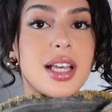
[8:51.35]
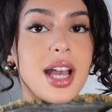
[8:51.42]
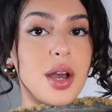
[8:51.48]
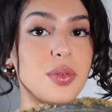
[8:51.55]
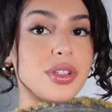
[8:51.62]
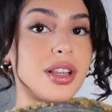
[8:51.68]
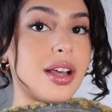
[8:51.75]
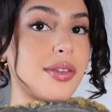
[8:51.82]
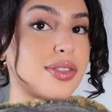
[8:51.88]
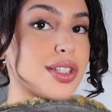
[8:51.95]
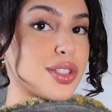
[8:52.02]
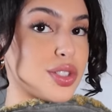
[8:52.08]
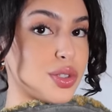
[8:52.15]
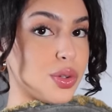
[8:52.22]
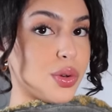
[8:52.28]
Like, I would love
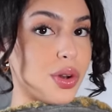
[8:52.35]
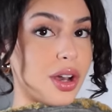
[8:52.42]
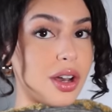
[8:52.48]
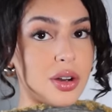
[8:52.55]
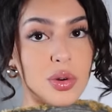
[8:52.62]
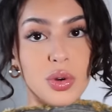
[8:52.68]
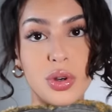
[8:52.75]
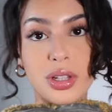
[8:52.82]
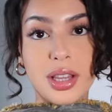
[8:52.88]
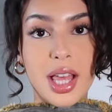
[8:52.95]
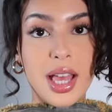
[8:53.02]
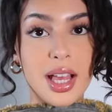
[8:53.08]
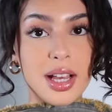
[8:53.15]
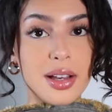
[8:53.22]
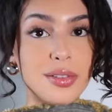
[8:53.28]
to do a whole
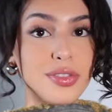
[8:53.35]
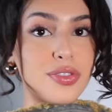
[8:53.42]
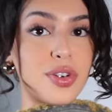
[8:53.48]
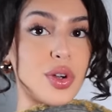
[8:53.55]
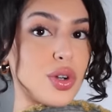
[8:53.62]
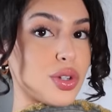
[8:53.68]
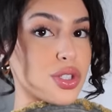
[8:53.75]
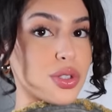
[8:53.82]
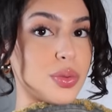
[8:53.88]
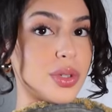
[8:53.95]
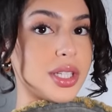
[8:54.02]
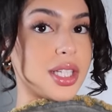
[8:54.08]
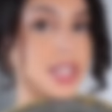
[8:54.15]
like photo shoot with